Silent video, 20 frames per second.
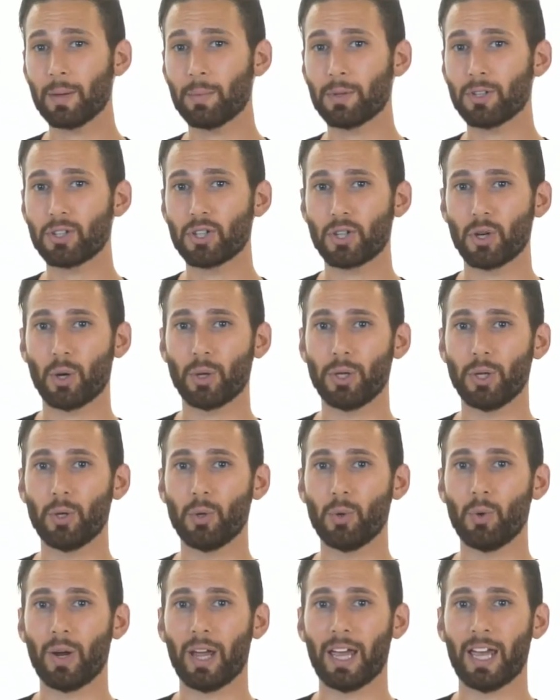tables show
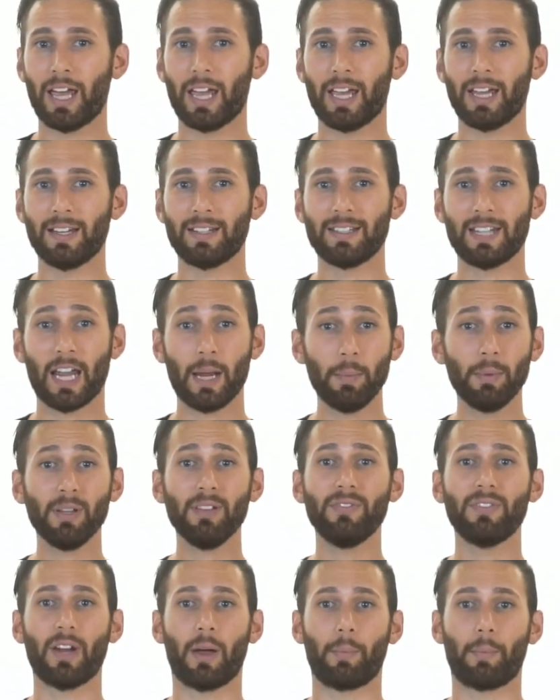you a
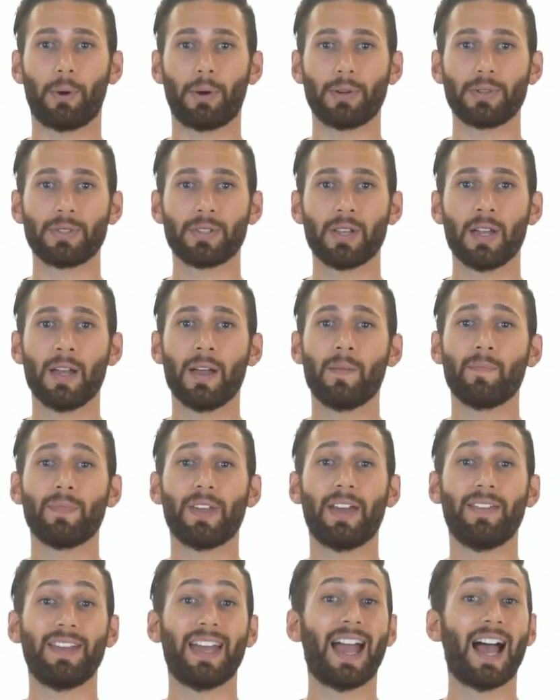table of numbers,
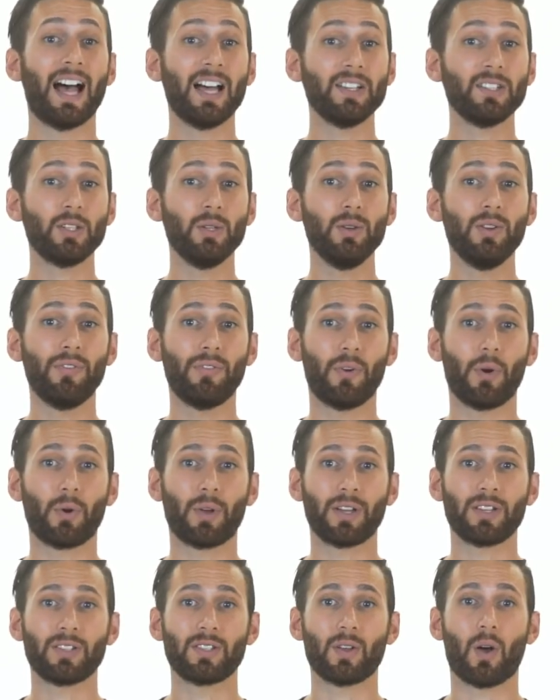and they ask you to
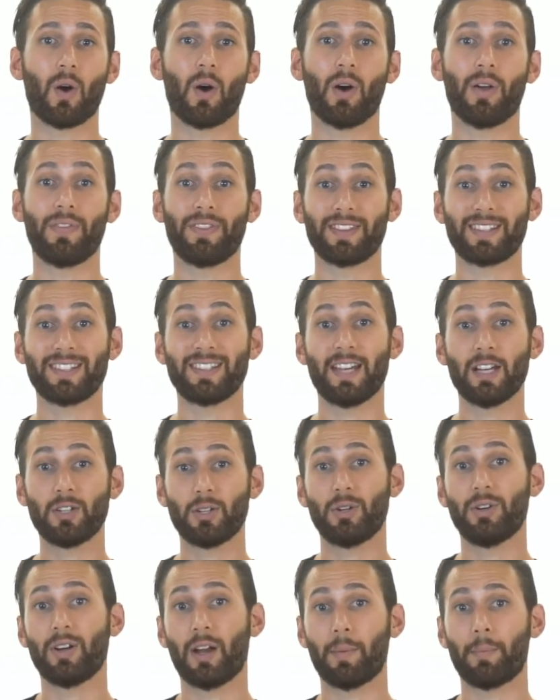focus on the
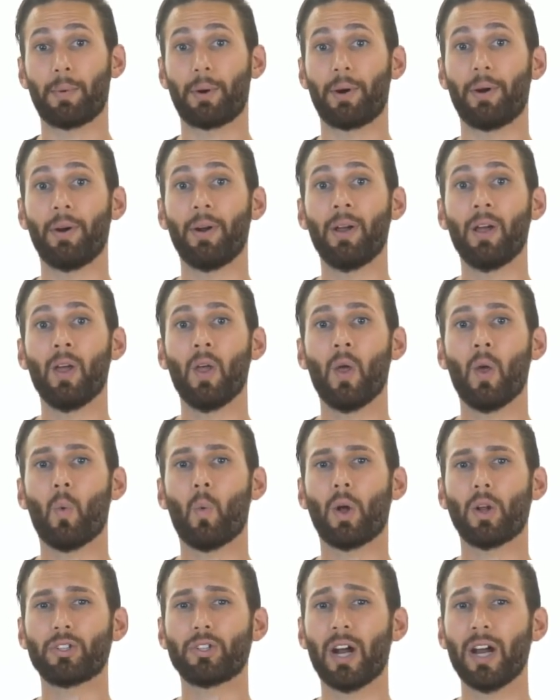center number
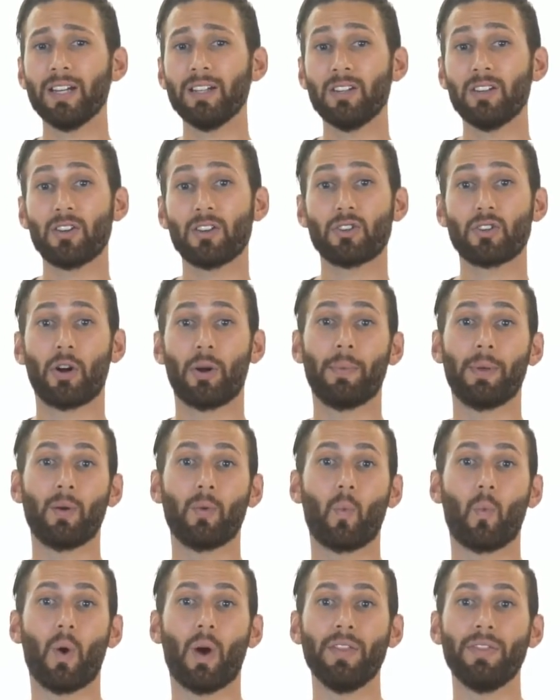while trying to
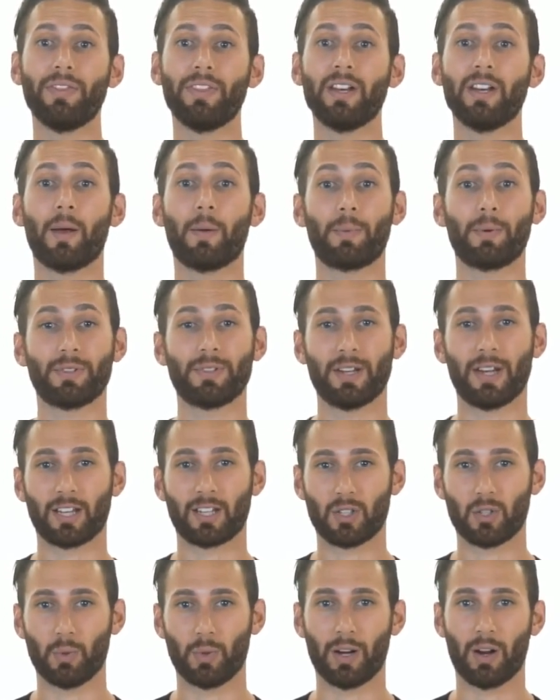determine what the numbers
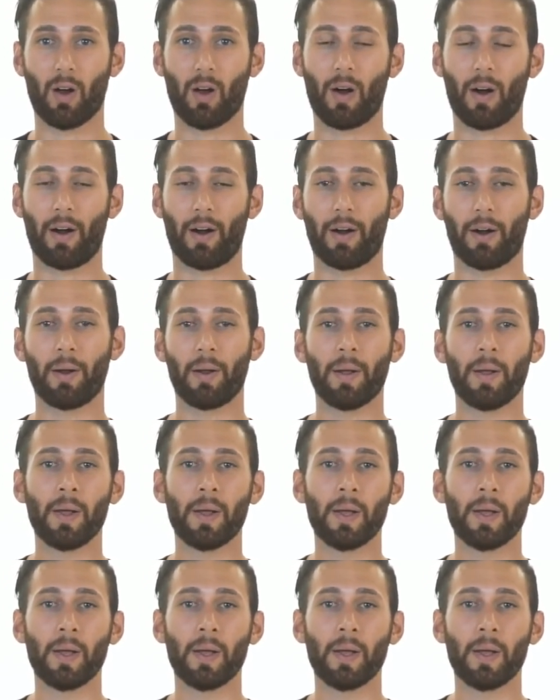next to it are.